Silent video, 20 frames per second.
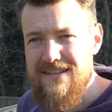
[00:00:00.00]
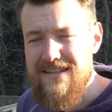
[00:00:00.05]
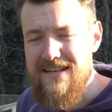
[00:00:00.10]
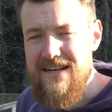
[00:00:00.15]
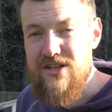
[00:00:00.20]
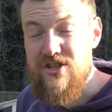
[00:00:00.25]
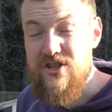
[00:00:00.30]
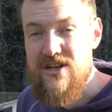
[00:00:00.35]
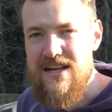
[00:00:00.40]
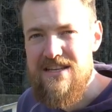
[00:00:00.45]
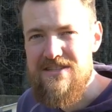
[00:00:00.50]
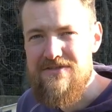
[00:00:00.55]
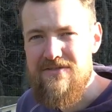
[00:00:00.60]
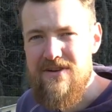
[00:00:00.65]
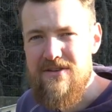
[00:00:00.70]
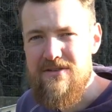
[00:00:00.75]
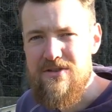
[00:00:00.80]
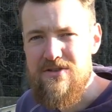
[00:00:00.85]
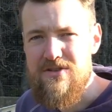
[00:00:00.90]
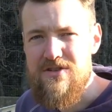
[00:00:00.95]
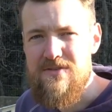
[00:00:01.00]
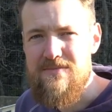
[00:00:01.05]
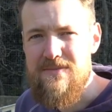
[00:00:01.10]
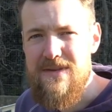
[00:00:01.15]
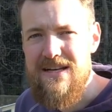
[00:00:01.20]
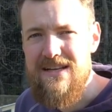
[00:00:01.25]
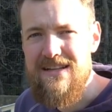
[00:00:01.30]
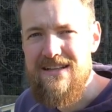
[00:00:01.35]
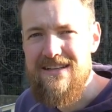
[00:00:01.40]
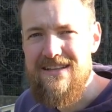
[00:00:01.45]
It actually has a very good
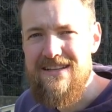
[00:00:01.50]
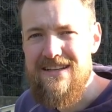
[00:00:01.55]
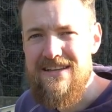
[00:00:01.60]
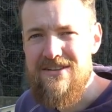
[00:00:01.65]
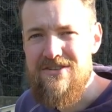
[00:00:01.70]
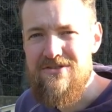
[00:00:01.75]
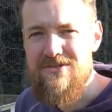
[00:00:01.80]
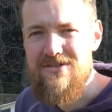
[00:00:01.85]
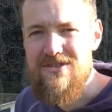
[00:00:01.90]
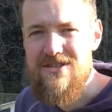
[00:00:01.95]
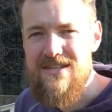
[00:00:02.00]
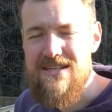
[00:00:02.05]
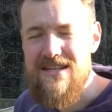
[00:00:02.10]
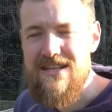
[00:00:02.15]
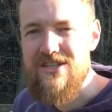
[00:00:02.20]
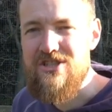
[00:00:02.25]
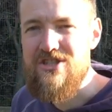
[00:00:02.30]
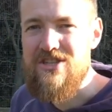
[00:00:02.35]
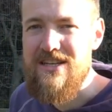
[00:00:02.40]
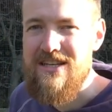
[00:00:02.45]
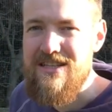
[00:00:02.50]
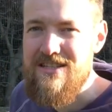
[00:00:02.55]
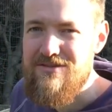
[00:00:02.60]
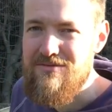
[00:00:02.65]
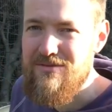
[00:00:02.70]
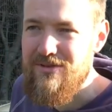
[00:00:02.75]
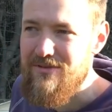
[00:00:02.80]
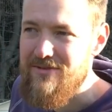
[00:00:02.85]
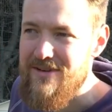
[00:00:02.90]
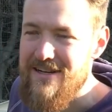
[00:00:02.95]
smell, and you'll see that the
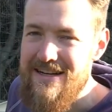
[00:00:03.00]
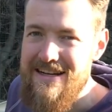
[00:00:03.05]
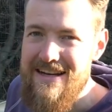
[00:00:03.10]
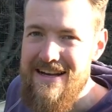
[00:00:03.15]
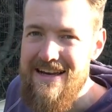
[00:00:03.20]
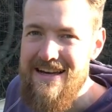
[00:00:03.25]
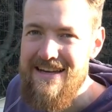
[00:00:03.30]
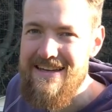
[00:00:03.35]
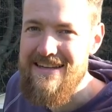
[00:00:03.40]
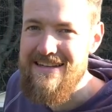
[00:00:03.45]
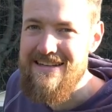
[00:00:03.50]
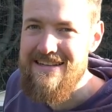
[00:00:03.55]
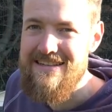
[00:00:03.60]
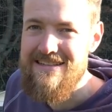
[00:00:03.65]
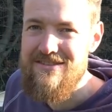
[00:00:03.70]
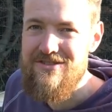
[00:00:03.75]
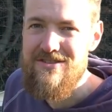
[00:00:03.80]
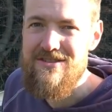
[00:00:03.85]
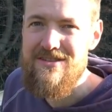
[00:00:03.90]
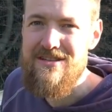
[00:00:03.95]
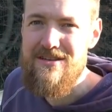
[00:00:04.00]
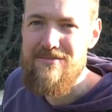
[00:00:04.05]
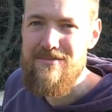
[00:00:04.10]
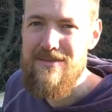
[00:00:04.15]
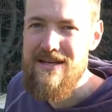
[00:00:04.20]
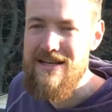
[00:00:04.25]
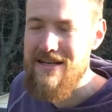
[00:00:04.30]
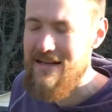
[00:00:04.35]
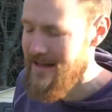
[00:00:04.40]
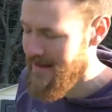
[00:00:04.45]
chickens will really like it just in a
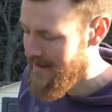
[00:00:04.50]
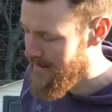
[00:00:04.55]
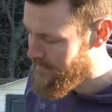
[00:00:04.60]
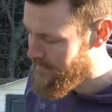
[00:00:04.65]
minute.